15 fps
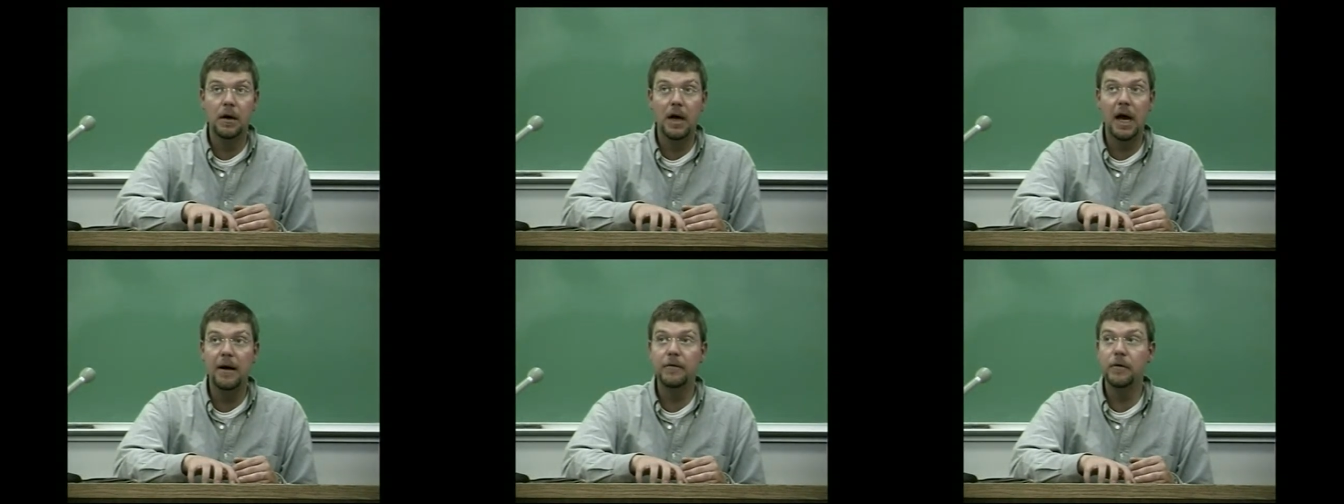
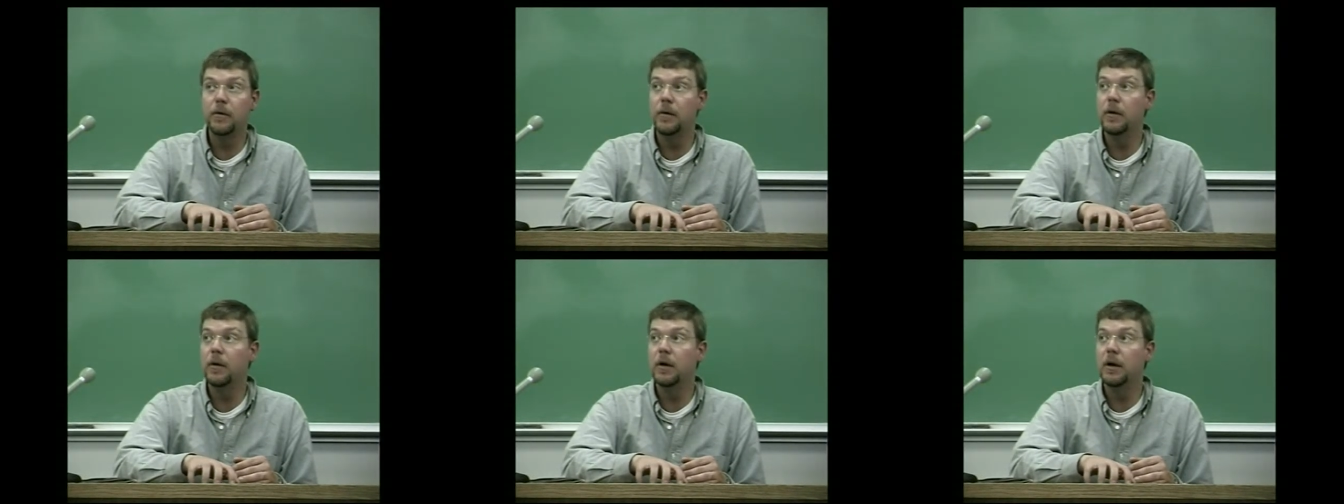
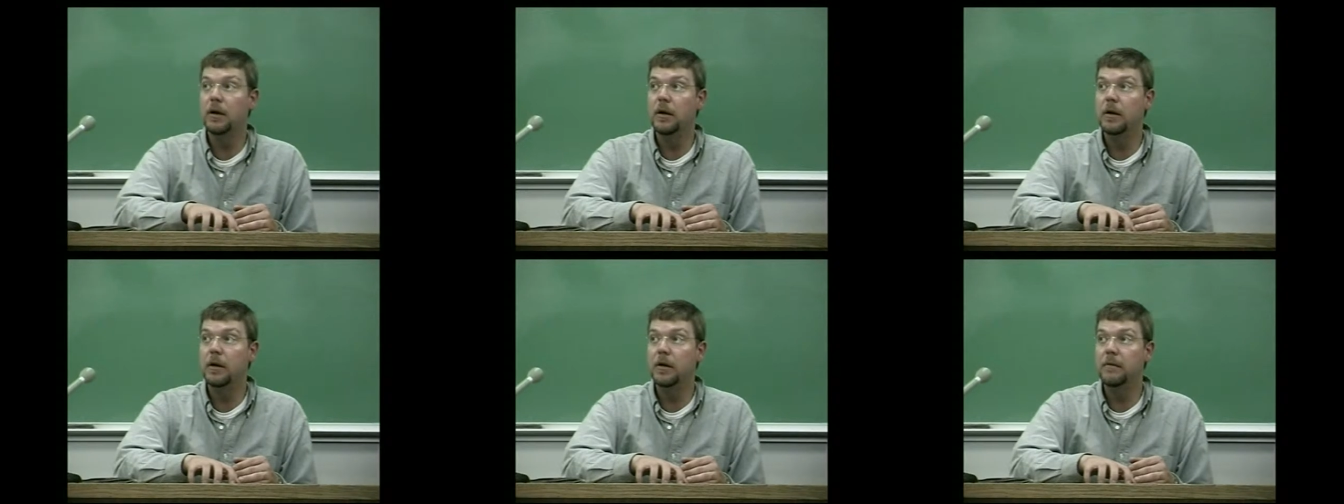After,
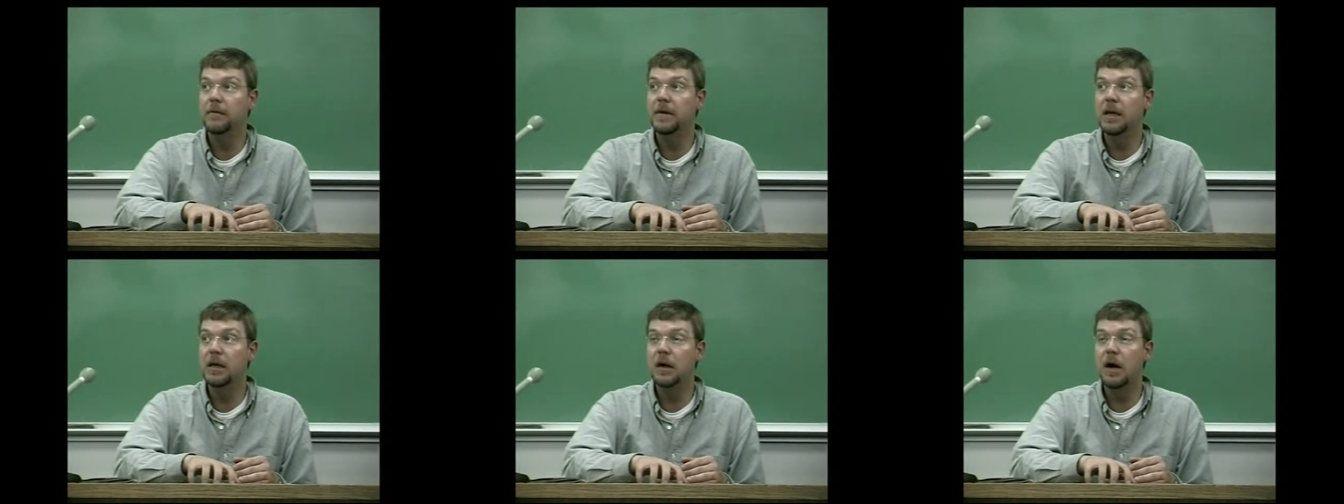you know,
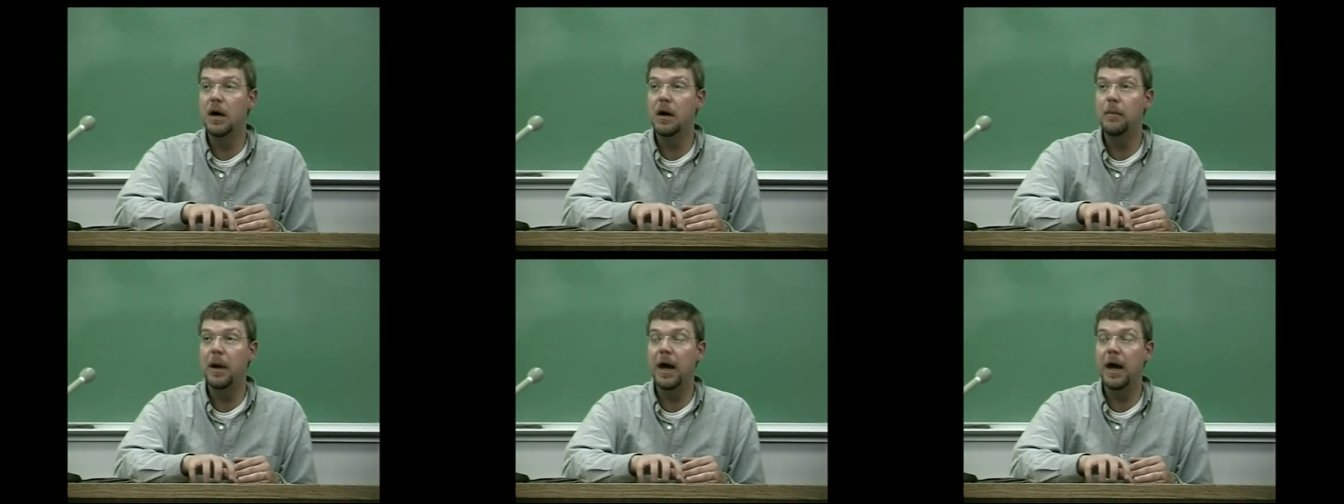Vietnam,